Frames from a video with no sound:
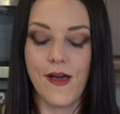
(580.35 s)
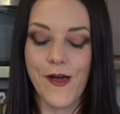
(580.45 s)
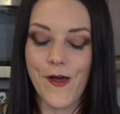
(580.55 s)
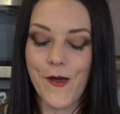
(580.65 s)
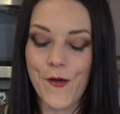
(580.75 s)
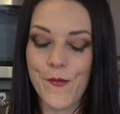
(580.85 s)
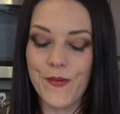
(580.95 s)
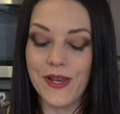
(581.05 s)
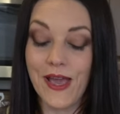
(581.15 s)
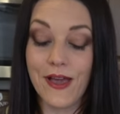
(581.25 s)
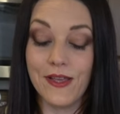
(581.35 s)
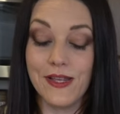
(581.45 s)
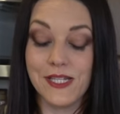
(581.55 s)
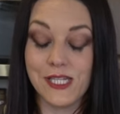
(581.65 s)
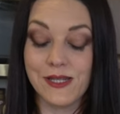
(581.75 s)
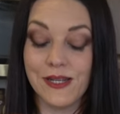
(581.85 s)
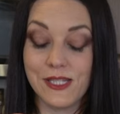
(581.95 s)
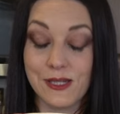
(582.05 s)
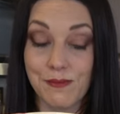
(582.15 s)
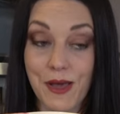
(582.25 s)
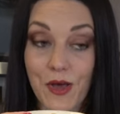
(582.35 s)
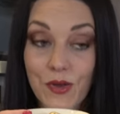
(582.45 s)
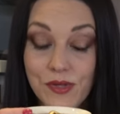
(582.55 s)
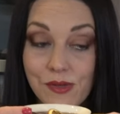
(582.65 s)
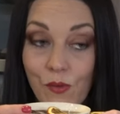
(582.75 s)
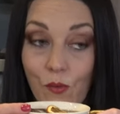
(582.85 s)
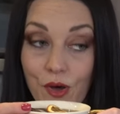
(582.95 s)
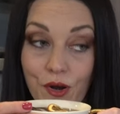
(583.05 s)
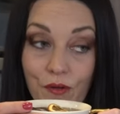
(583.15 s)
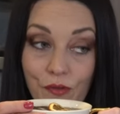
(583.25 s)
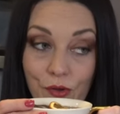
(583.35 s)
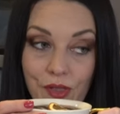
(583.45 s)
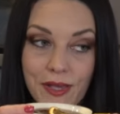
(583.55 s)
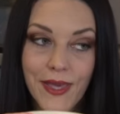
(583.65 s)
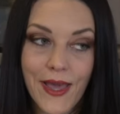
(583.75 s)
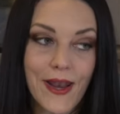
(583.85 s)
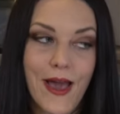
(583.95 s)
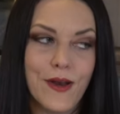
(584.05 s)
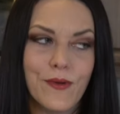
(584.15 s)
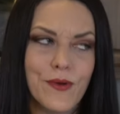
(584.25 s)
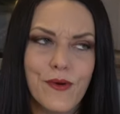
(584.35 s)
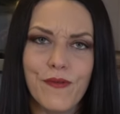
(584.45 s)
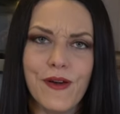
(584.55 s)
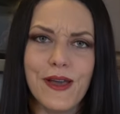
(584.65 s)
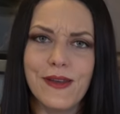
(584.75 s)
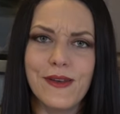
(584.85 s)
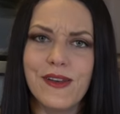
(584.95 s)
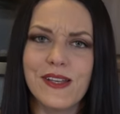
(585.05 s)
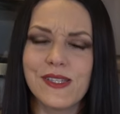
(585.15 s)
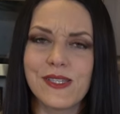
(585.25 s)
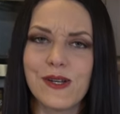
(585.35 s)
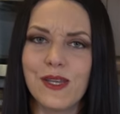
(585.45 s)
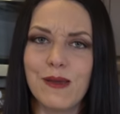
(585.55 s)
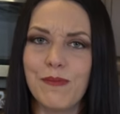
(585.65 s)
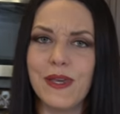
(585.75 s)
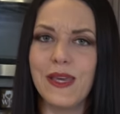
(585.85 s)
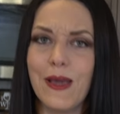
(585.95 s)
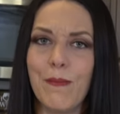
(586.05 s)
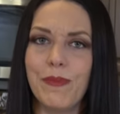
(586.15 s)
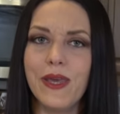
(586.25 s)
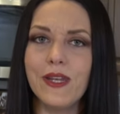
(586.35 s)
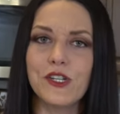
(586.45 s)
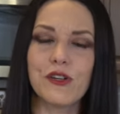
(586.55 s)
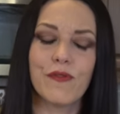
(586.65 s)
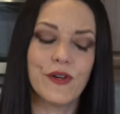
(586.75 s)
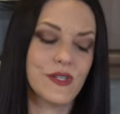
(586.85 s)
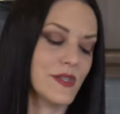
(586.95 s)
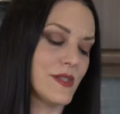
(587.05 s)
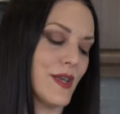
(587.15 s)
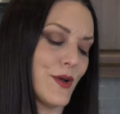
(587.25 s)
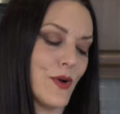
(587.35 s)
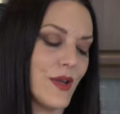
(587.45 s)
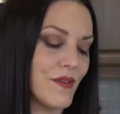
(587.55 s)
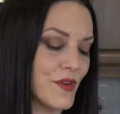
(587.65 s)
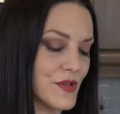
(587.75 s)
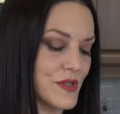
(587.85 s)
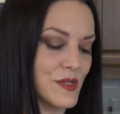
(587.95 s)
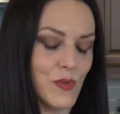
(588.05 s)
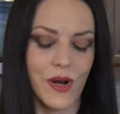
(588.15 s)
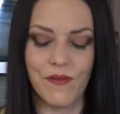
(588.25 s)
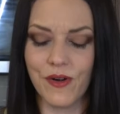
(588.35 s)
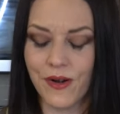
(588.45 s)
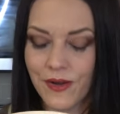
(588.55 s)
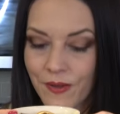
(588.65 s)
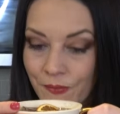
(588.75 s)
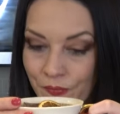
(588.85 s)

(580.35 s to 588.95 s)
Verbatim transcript: Uh, but yeah, it's it smells wonderful. Again, I don't know if I necessarily am picking up peach versus hickory versus whatever.